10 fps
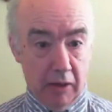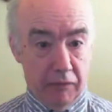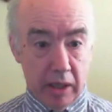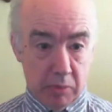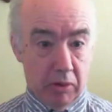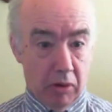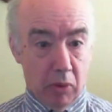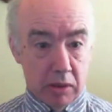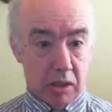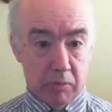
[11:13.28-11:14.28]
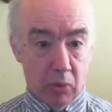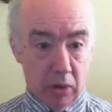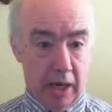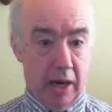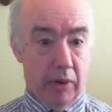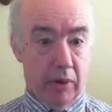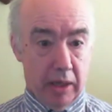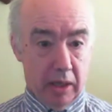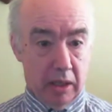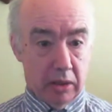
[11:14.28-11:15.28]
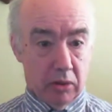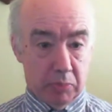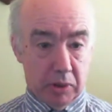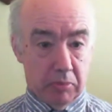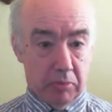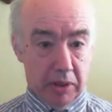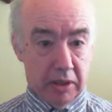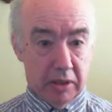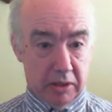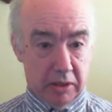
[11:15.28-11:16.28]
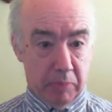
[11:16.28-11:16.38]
Basically, if you're an expert on one small area,